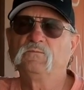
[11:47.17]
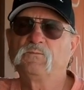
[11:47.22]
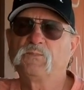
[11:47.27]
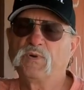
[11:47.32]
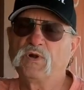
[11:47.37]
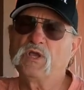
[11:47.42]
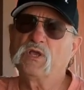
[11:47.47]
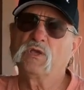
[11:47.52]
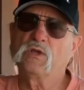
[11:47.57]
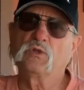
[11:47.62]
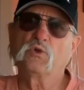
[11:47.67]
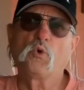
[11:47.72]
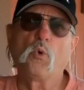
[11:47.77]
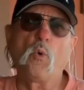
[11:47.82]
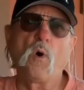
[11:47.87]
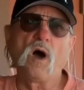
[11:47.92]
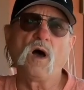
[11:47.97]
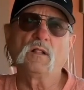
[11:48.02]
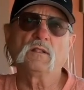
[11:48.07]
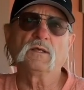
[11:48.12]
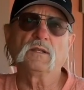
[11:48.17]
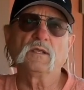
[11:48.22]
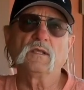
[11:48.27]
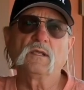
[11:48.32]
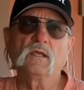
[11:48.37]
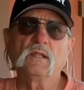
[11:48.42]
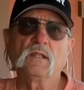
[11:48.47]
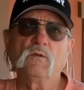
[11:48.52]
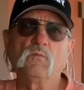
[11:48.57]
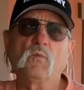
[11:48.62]
pretty good
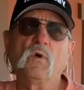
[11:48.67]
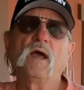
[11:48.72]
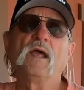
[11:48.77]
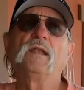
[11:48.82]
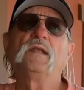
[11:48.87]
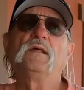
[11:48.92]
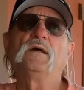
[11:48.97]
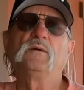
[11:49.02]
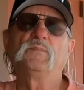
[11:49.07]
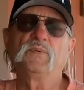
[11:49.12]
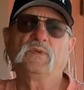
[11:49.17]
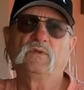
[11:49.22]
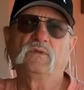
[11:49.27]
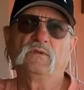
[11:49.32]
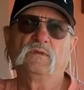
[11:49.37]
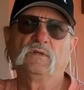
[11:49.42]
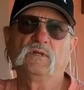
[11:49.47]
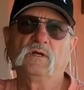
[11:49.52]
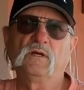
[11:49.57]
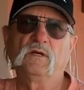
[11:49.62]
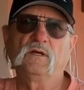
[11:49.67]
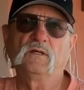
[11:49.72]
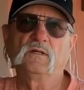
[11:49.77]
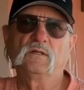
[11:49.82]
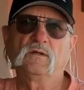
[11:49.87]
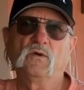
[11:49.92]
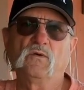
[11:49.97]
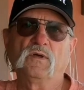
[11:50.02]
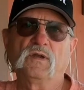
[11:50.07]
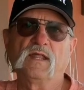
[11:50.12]
quality, and it wind up in
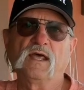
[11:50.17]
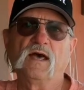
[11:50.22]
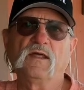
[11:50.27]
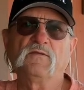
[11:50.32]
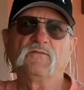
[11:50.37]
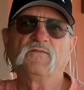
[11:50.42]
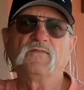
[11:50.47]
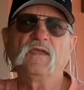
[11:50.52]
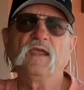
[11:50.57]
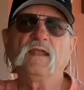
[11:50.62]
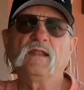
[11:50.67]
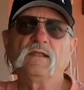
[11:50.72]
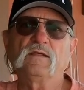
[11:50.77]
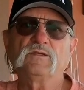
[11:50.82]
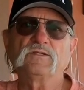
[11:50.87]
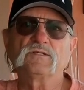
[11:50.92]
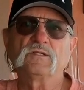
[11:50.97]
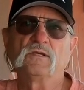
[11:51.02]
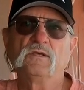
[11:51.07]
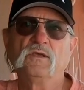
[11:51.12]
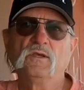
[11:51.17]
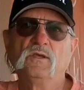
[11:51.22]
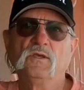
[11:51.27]
going down to Phoenix